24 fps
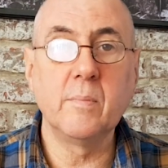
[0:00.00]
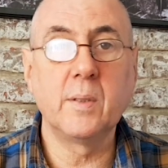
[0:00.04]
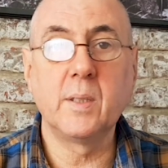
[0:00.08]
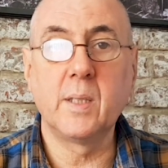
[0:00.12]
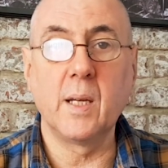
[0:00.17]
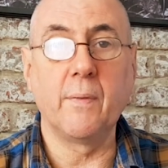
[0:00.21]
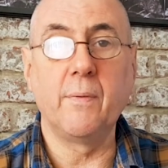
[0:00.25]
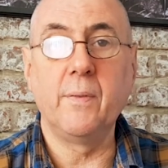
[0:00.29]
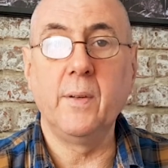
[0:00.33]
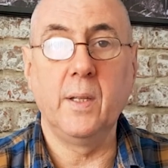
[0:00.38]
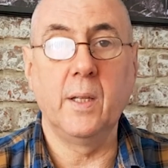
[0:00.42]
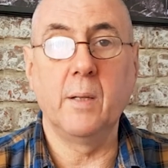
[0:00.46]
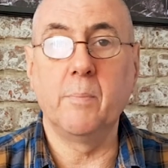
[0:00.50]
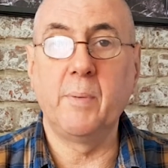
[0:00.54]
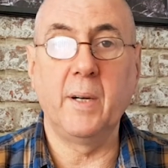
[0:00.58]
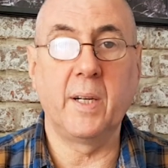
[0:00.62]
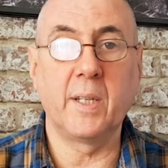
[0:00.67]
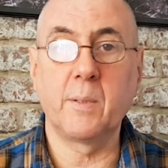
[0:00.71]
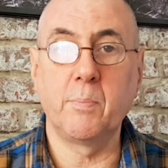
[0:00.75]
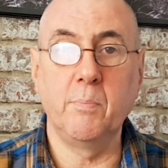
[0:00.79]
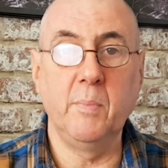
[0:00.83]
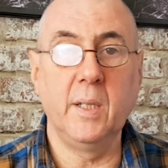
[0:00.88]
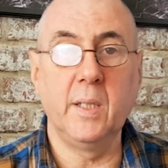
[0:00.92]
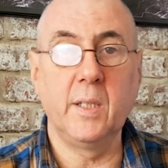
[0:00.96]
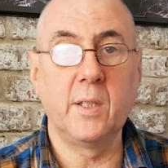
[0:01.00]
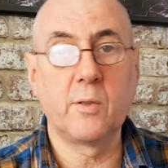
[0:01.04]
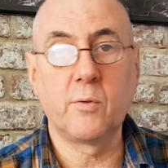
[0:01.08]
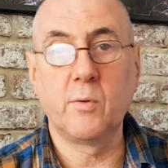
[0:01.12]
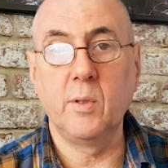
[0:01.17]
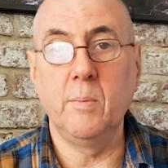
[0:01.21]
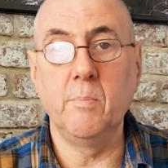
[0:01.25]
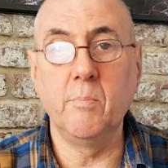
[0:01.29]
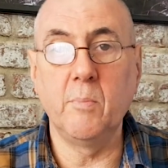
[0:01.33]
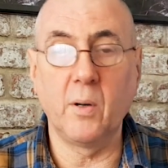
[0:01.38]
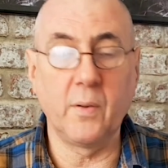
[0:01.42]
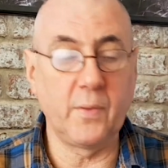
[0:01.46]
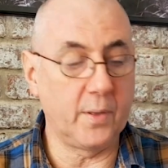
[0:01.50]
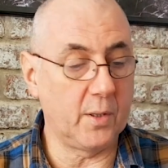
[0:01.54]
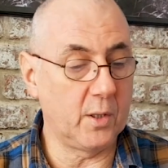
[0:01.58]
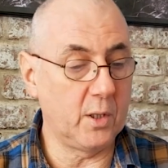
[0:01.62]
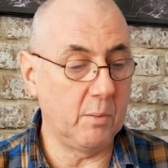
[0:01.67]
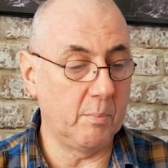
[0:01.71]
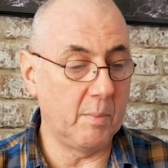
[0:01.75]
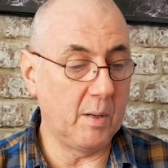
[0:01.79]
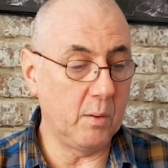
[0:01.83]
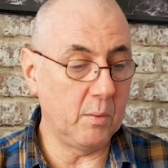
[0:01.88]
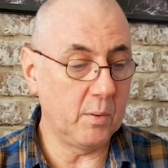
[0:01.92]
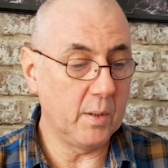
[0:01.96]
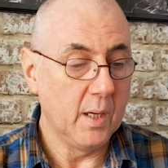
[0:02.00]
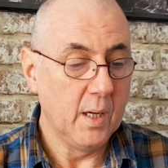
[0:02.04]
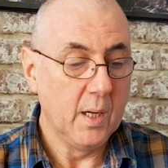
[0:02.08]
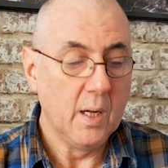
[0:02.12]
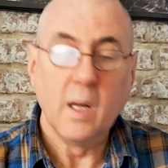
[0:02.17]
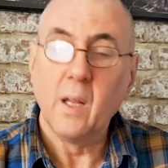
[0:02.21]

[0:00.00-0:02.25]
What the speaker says: the best mainstream mod to come out.